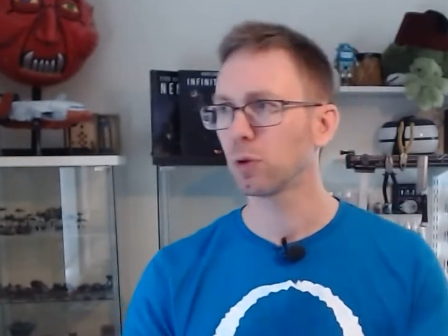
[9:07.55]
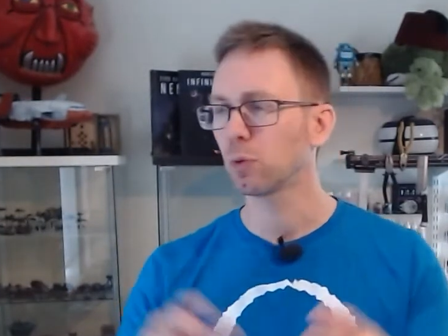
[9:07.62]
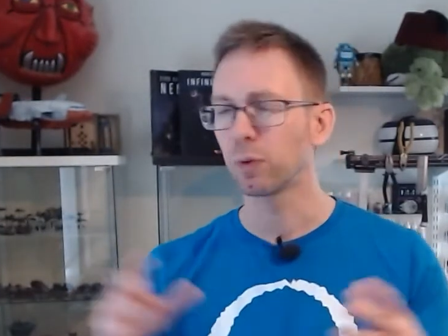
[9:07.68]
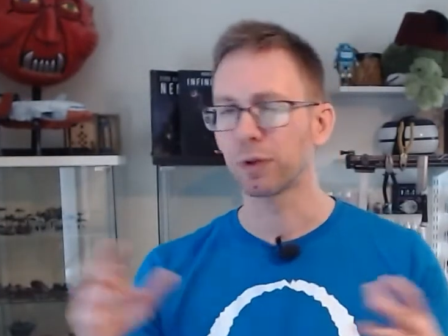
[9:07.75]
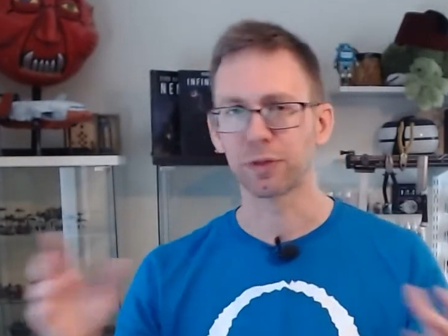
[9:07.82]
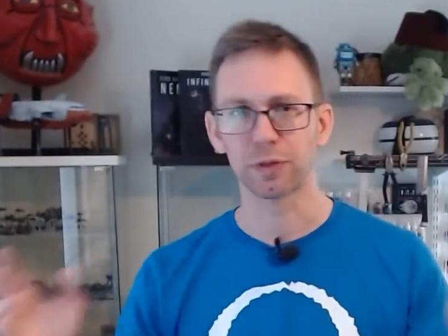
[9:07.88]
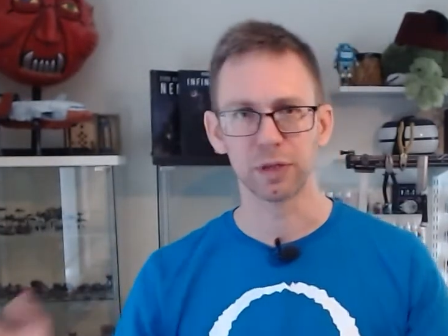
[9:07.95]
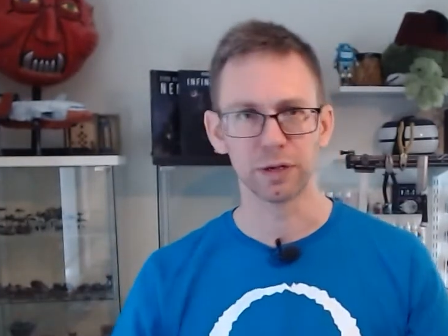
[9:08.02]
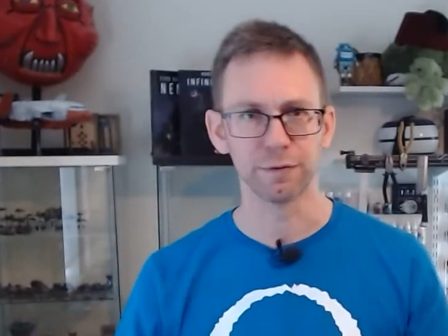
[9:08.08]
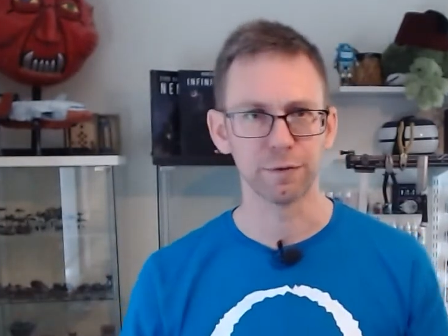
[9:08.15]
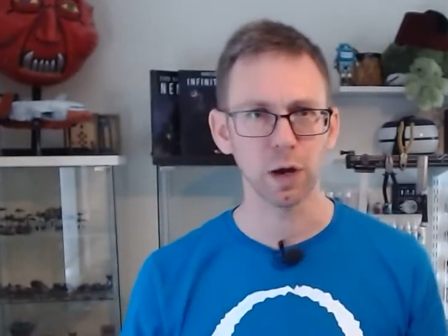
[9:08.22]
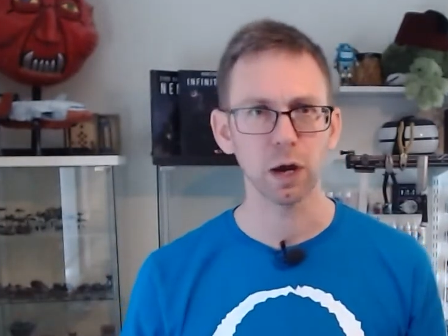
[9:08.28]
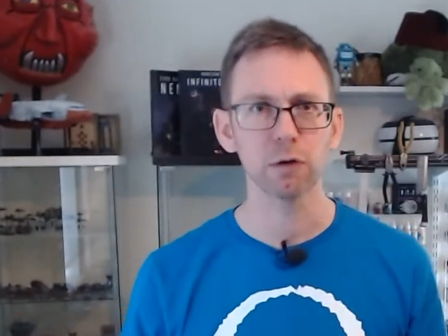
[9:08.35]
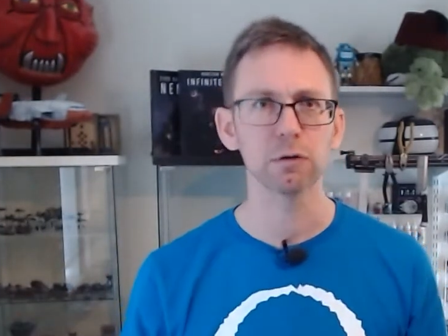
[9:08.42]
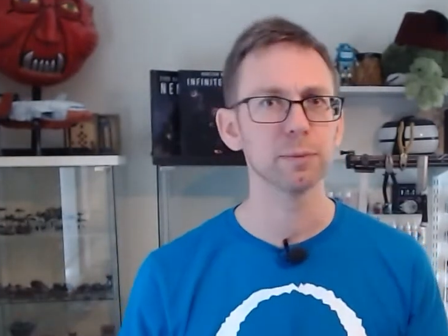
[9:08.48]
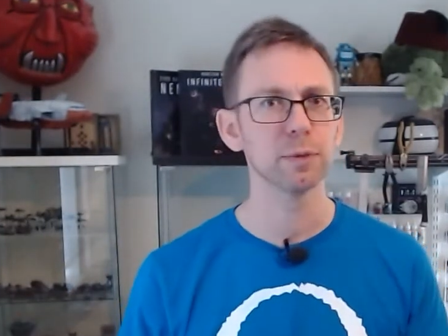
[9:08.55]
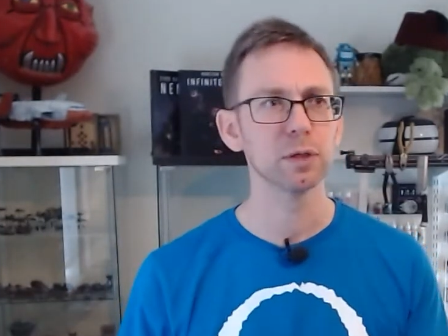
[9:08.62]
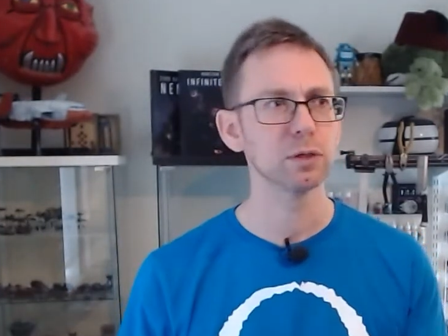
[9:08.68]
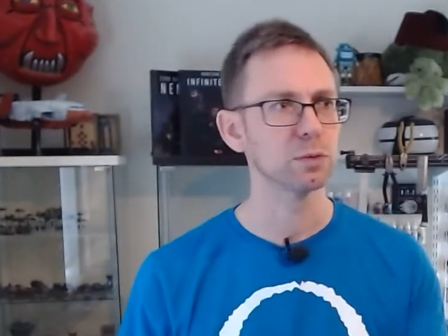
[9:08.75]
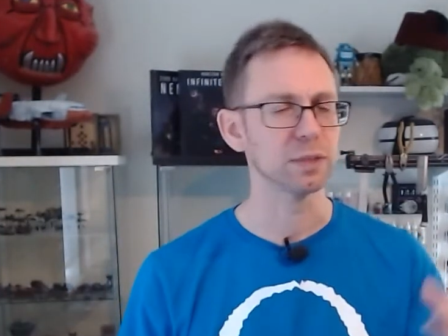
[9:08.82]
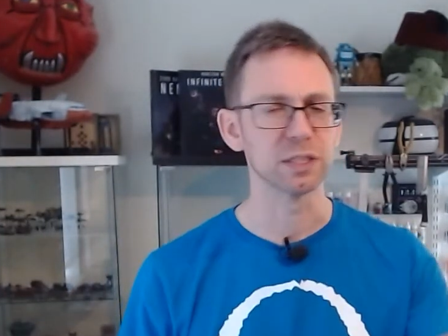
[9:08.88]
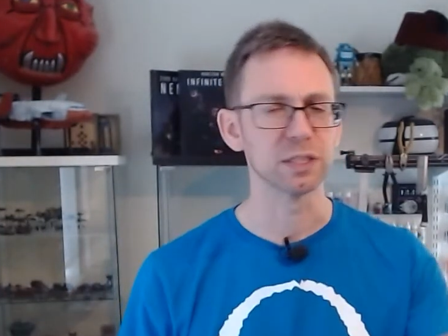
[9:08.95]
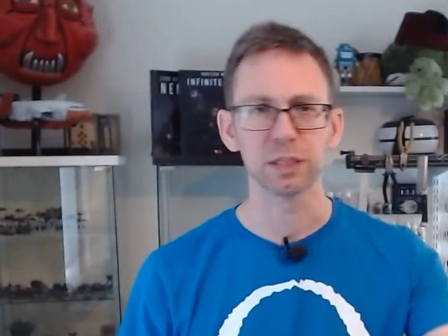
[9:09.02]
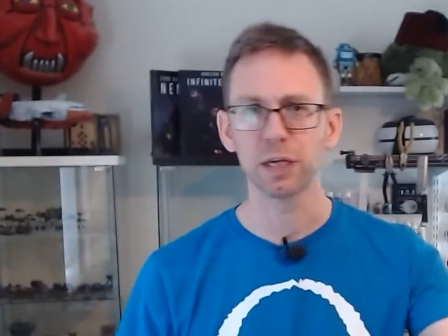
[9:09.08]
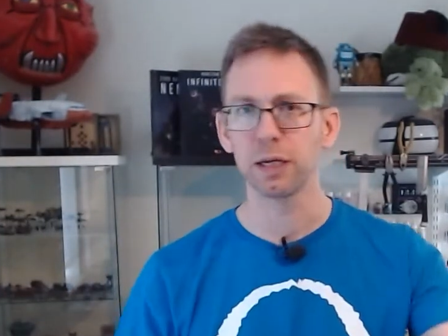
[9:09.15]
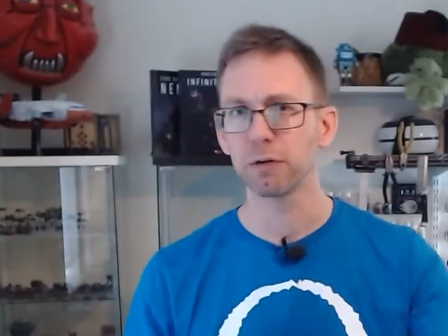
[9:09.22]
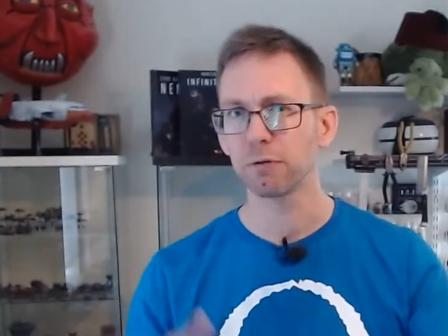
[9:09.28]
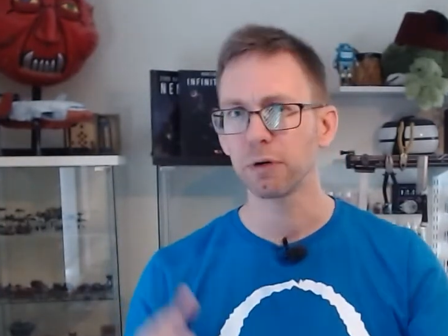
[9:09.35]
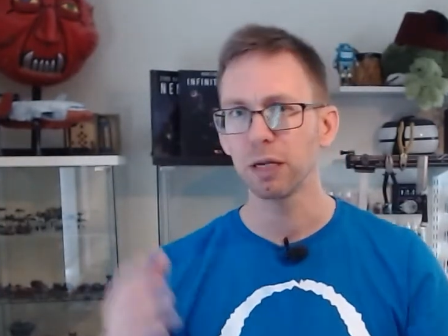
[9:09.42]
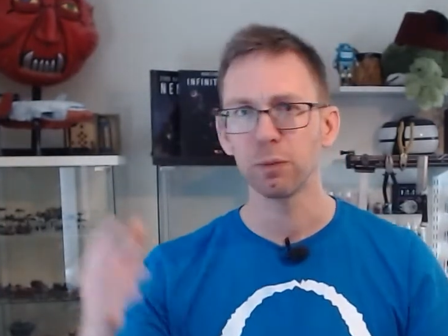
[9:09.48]
with the environment, with
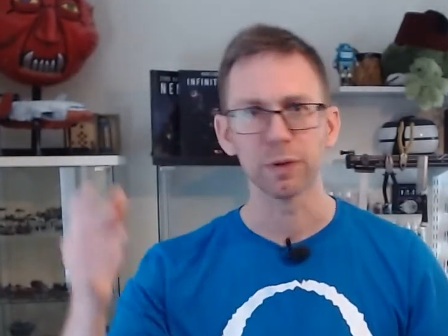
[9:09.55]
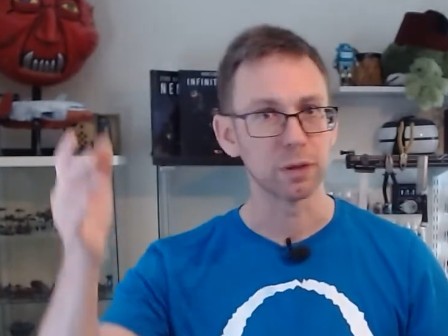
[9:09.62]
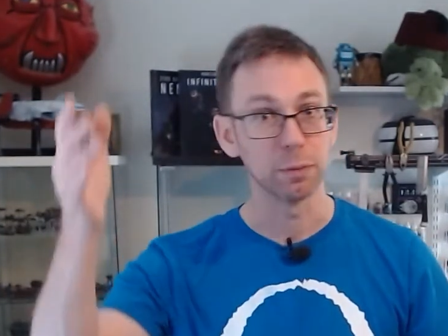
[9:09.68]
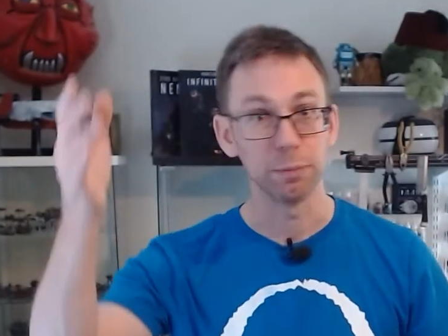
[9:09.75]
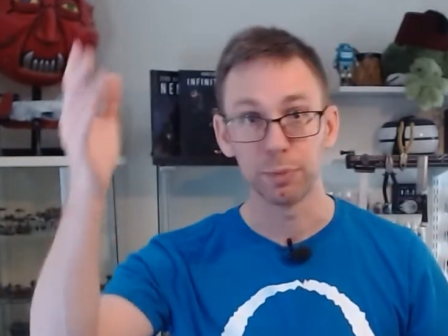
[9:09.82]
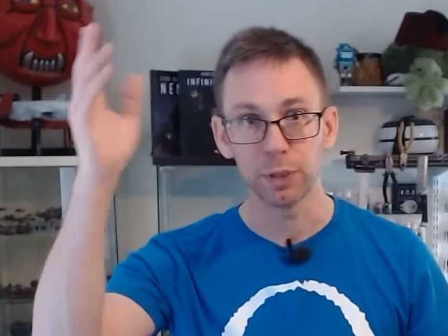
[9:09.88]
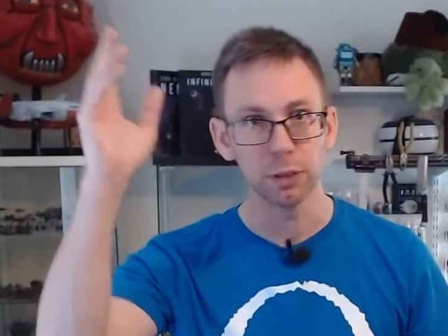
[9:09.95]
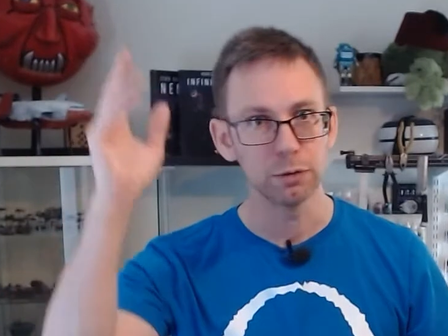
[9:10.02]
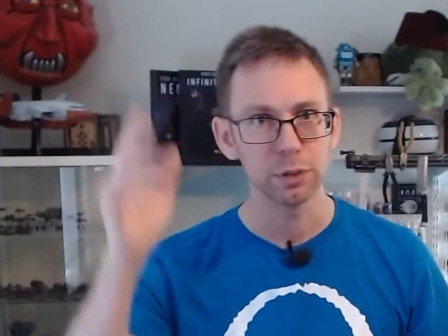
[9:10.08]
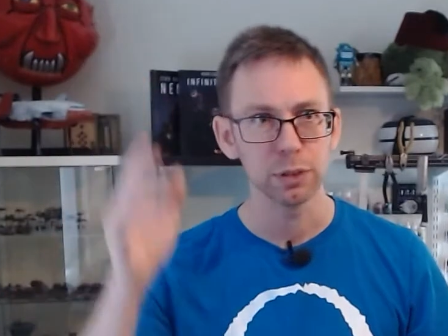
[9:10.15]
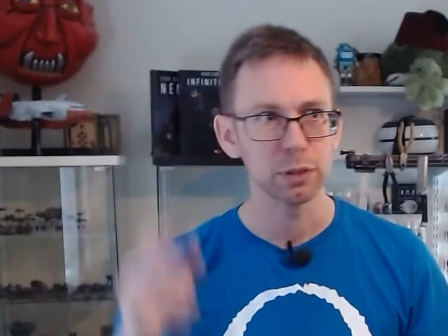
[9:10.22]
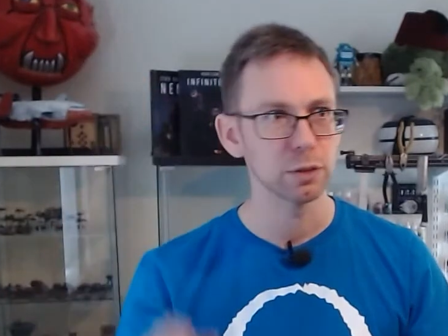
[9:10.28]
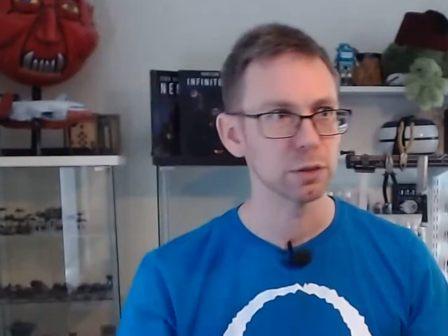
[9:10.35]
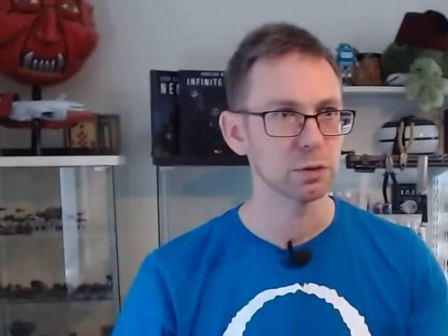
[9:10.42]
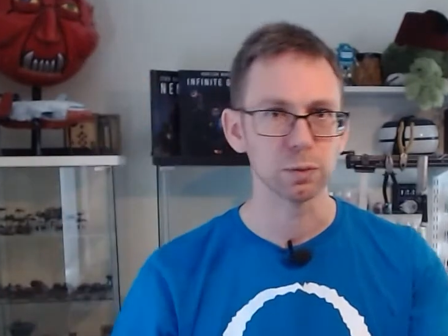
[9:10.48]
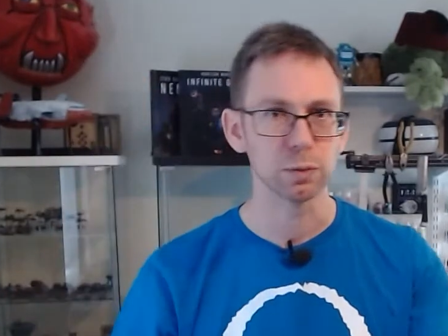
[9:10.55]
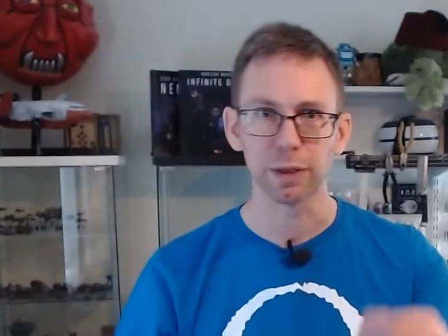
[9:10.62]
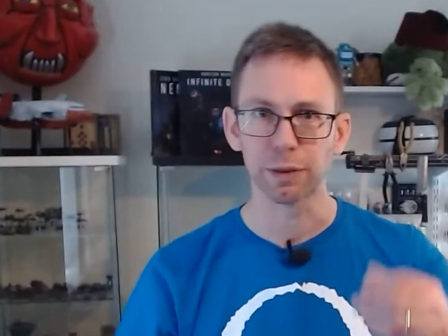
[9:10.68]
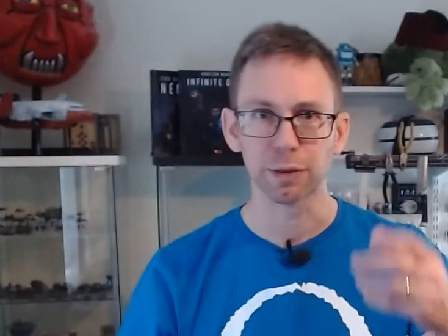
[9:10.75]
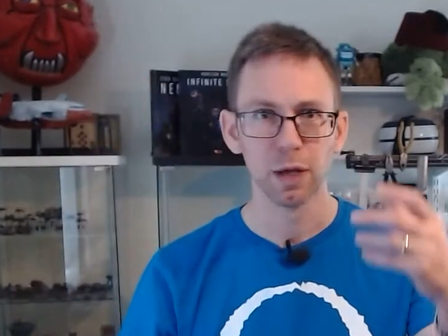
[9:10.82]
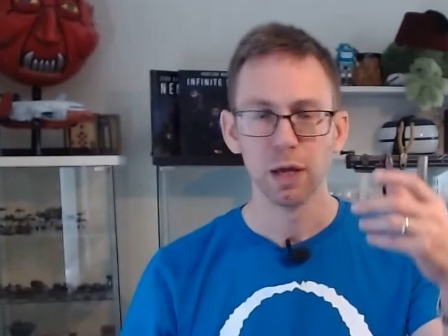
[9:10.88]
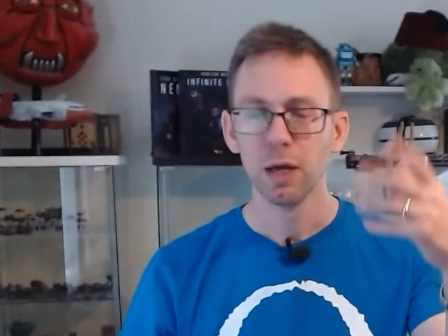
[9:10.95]
scenery, with computers, with